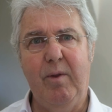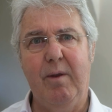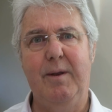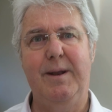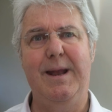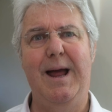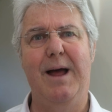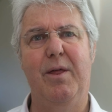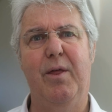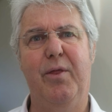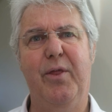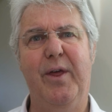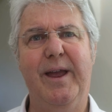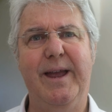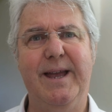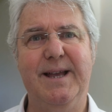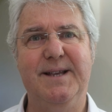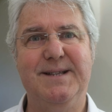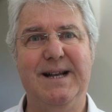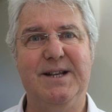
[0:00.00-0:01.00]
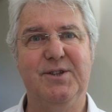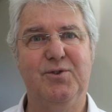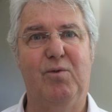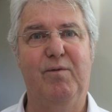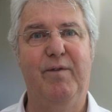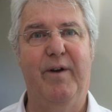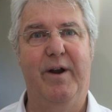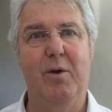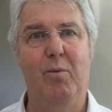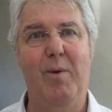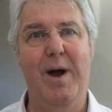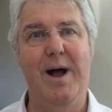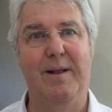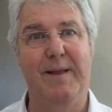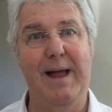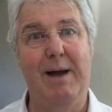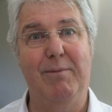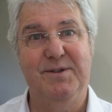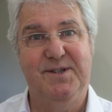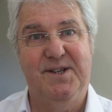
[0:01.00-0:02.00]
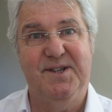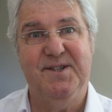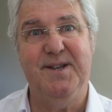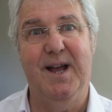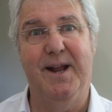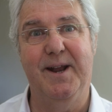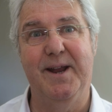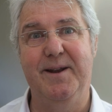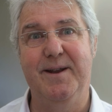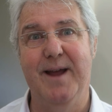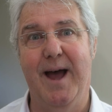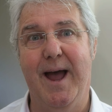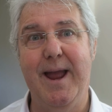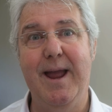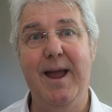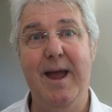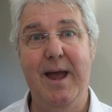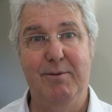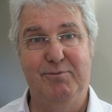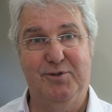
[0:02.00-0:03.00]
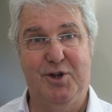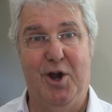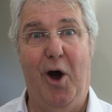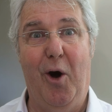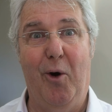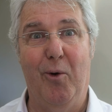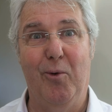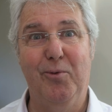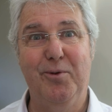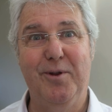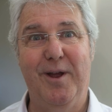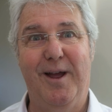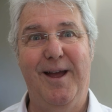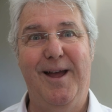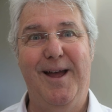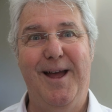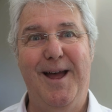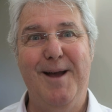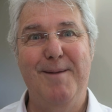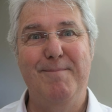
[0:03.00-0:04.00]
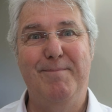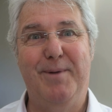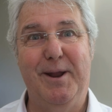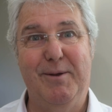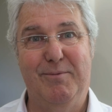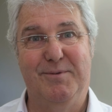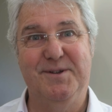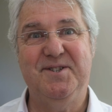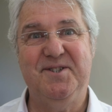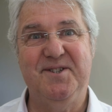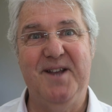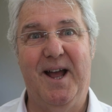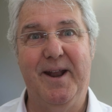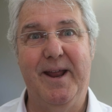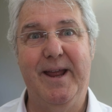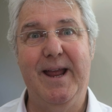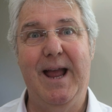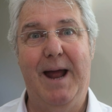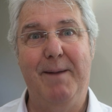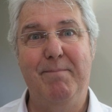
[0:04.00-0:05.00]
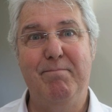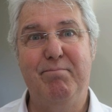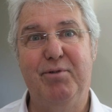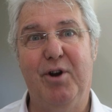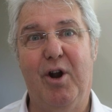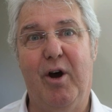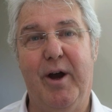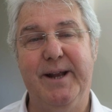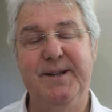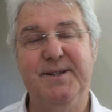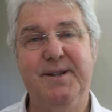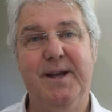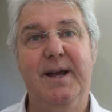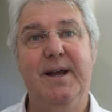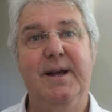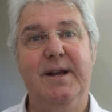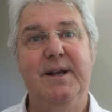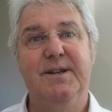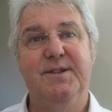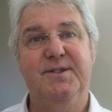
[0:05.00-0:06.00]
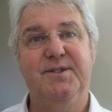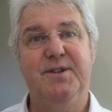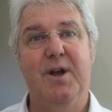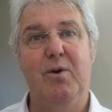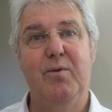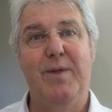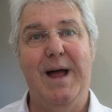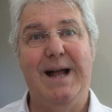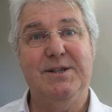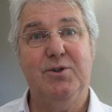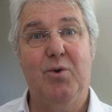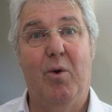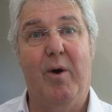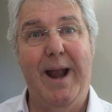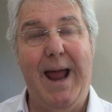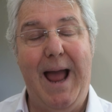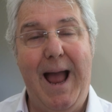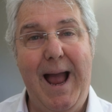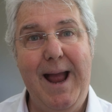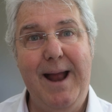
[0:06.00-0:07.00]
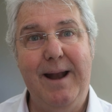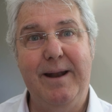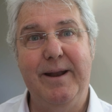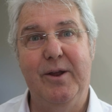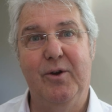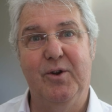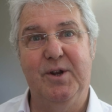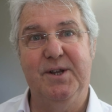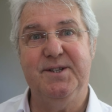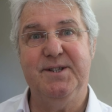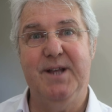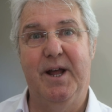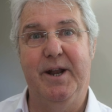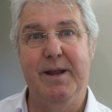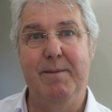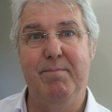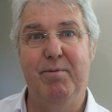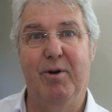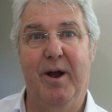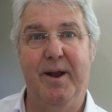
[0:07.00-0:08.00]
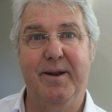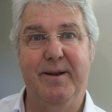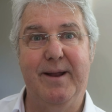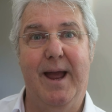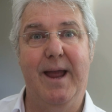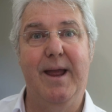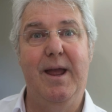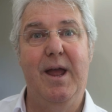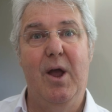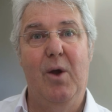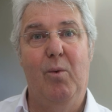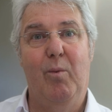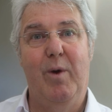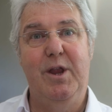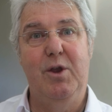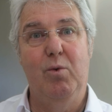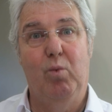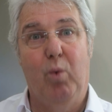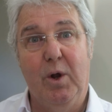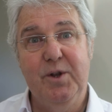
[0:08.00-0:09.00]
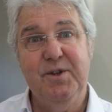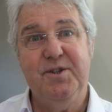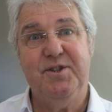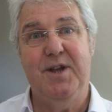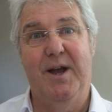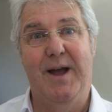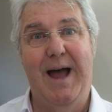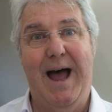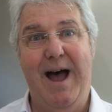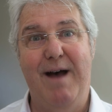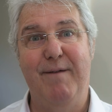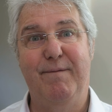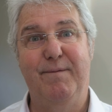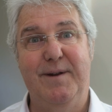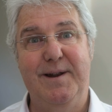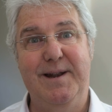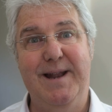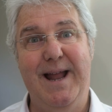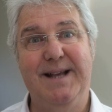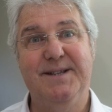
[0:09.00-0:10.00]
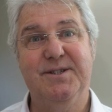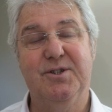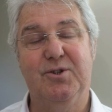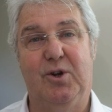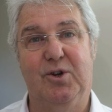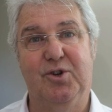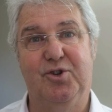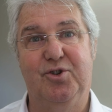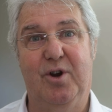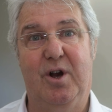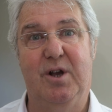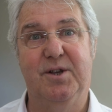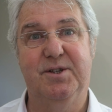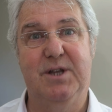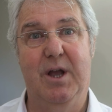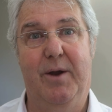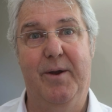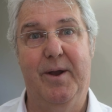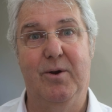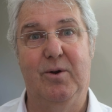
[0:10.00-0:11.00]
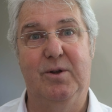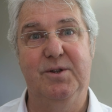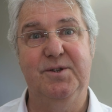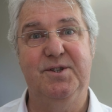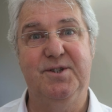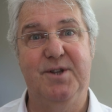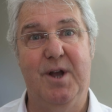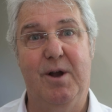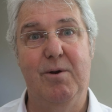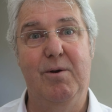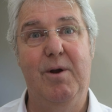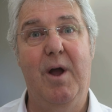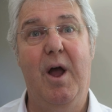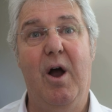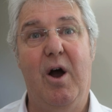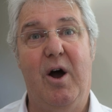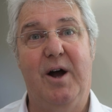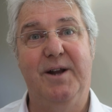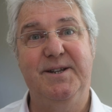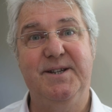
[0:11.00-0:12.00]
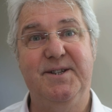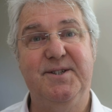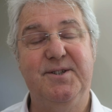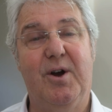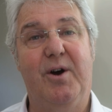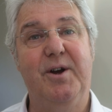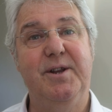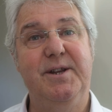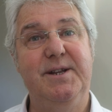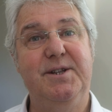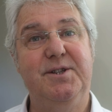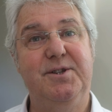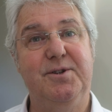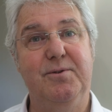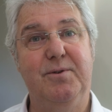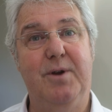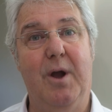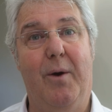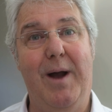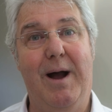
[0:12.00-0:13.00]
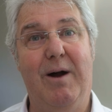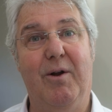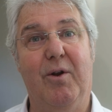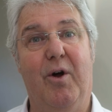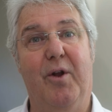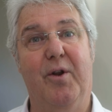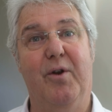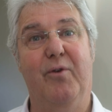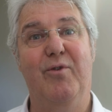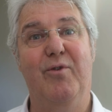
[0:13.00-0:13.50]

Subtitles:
Now the thing is, that's all very well. That was a sunny day. It was cold, but it was sunny and bright. So that's quite handy on a sunny, bright day when you want to have less contrast going on. So I decided to go out on a